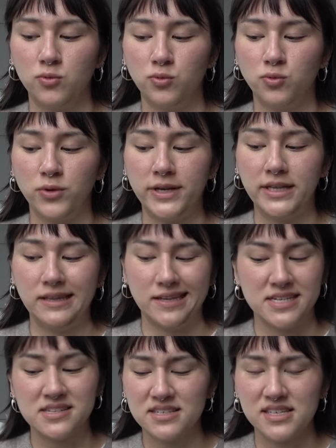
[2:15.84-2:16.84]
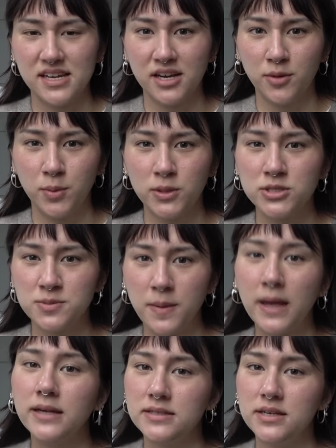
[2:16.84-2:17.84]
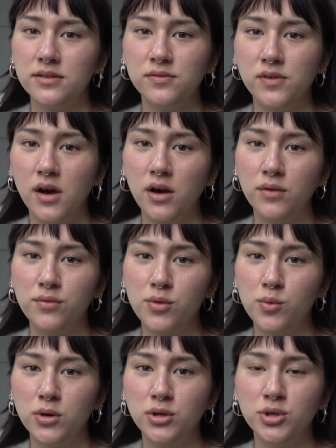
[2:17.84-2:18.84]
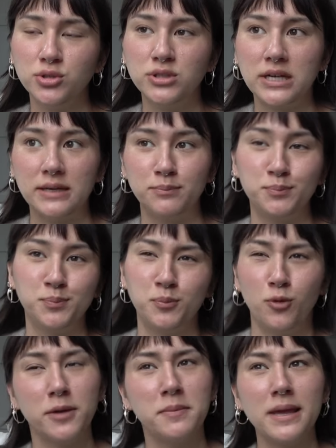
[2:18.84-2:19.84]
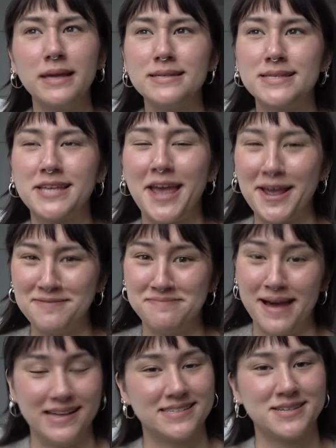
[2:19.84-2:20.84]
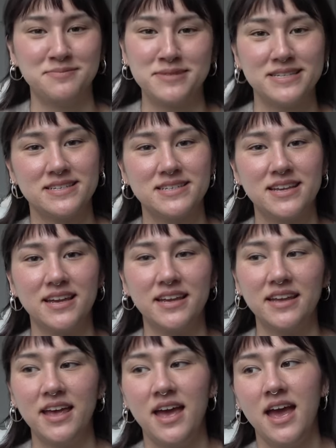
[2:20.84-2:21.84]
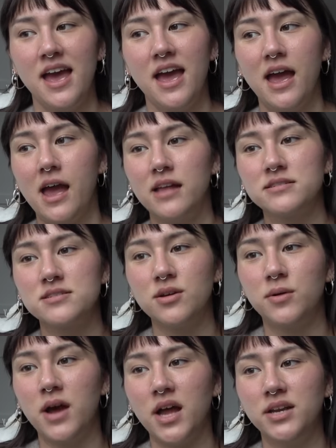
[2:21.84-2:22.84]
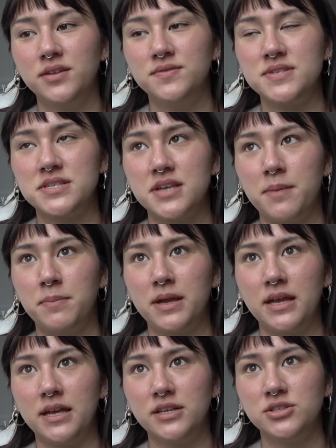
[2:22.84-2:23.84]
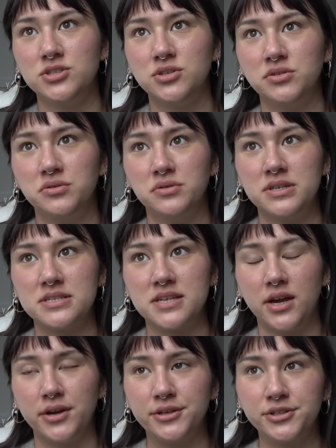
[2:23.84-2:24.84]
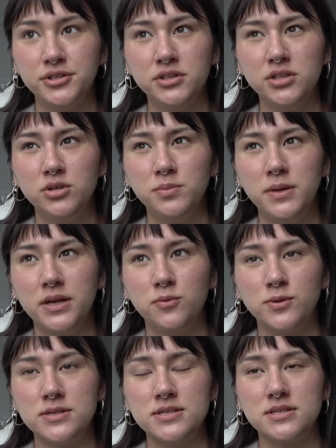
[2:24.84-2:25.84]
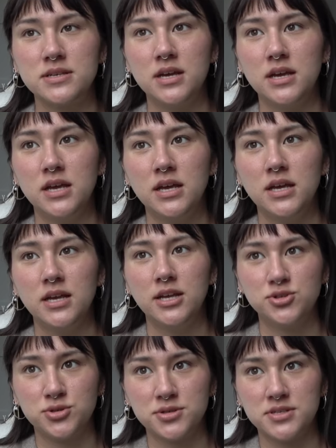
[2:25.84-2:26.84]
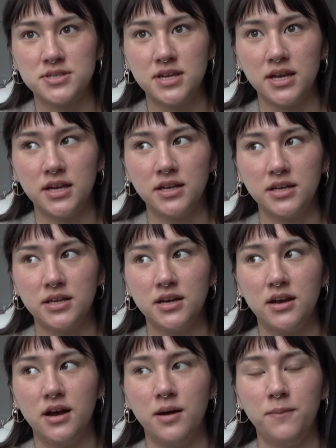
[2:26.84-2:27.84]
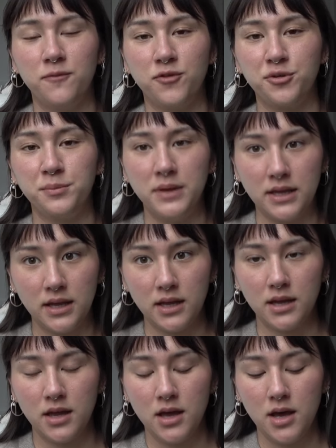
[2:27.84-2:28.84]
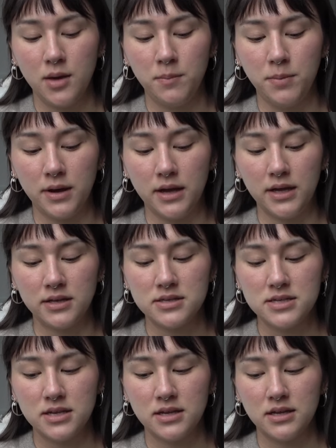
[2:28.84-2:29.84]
realistic perspective of the world, and one may say pessimistic. And so, kind of stepping into this character a little bit was interesting um, for me. But